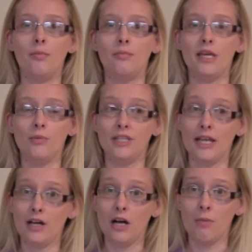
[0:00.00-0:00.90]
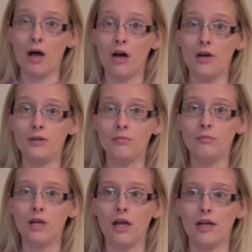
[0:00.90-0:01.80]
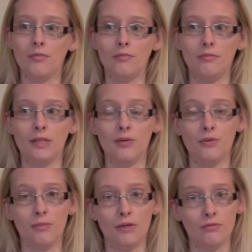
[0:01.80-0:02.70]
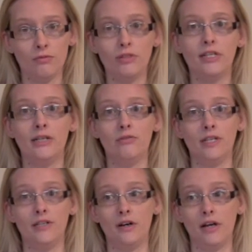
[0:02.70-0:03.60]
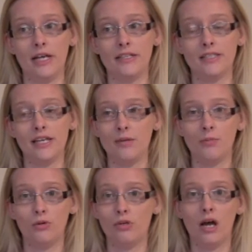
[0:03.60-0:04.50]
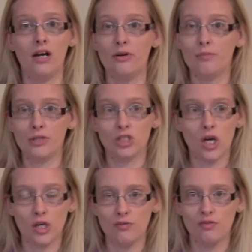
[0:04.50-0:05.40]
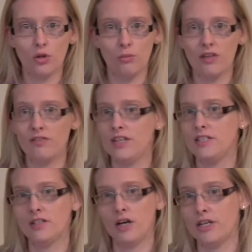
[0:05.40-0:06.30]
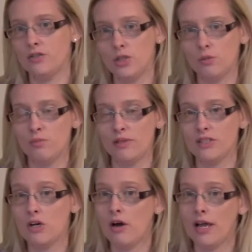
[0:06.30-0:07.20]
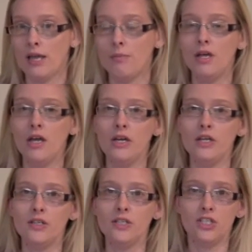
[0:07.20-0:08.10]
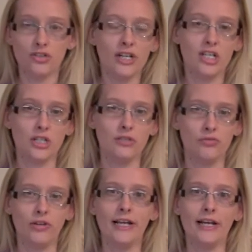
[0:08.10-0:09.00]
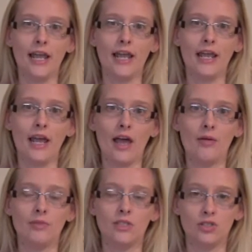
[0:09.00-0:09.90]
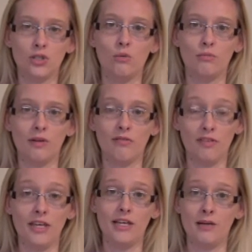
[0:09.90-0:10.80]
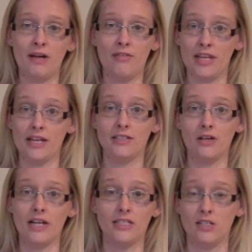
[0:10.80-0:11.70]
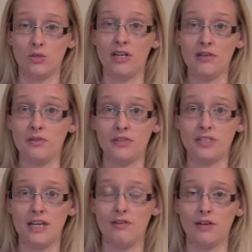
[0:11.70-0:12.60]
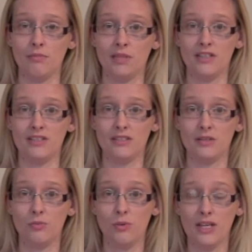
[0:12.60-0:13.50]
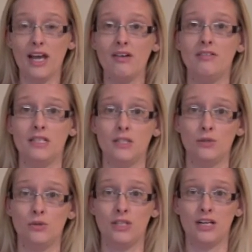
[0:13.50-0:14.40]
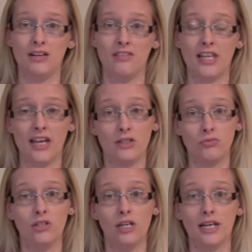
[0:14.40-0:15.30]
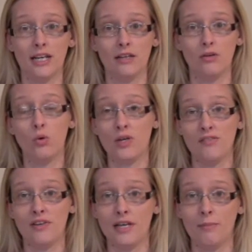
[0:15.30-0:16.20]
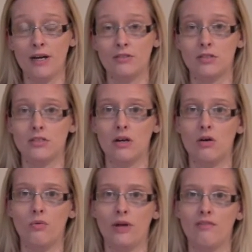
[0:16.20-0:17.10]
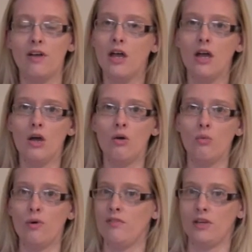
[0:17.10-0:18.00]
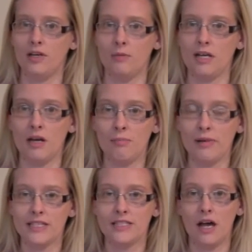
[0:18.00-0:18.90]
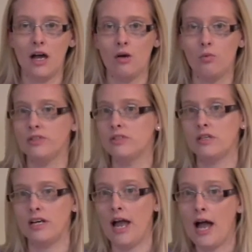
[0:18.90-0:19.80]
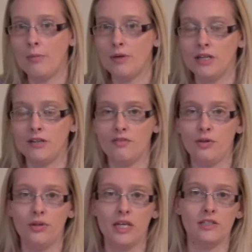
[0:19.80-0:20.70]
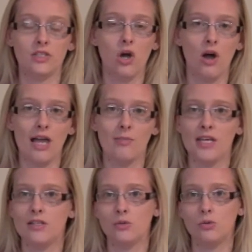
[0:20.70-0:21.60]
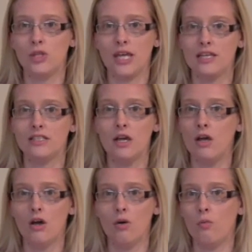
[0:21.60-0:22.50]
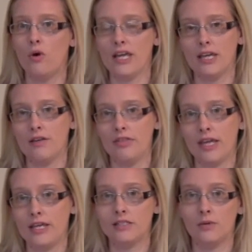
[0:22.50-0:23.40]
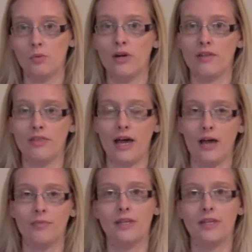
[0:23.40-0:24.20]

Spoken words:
He would then come home. He would be really, really nice. He brought colouring books home for me, things that I could do with my time. Distractions really, to stop thinking about the anxiety 24/7, because when you have a disorder, that is really all you think about to start off with. Whether you're going to become better, what's going to happen in a few years' time. It's all these what if this and what if that,